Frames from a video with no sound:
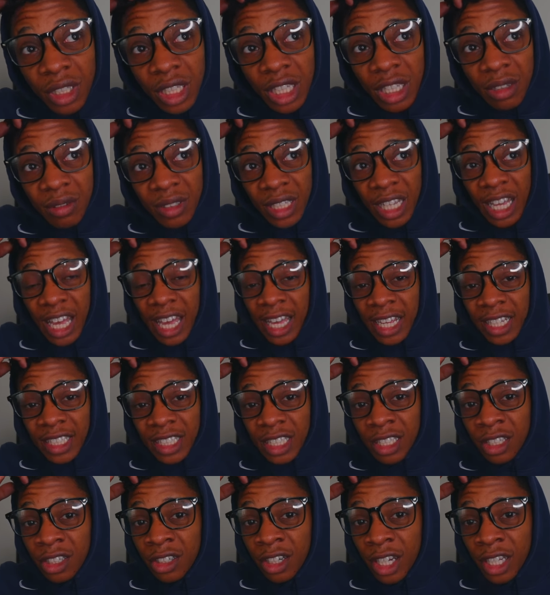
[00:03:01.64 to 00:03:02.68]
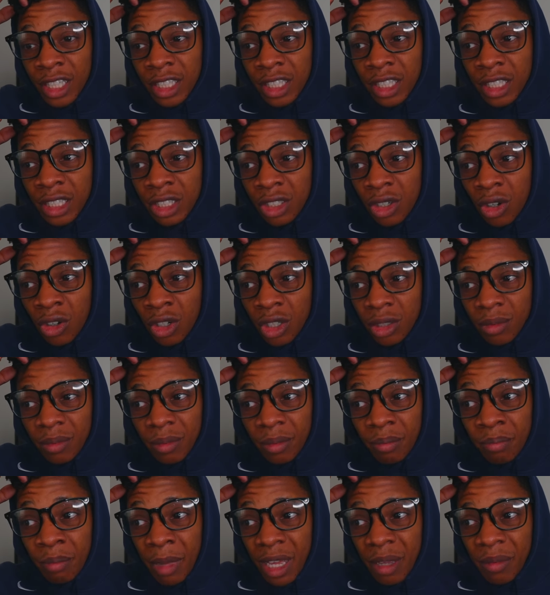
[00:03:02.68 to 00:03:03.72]
he was like eighteen or nineteen or
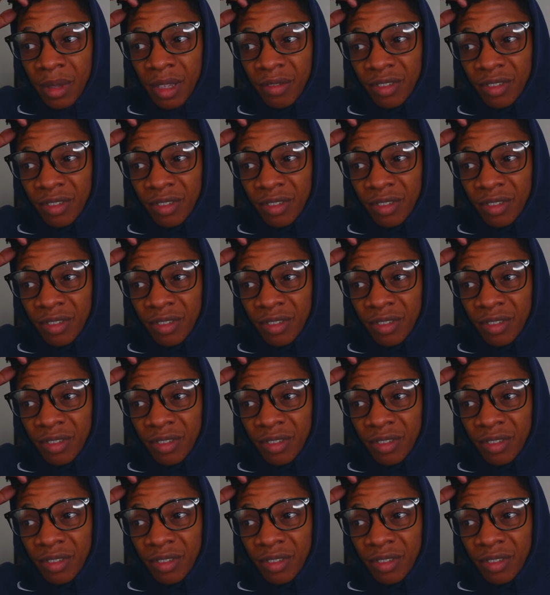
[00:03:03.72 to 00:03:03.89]
maybe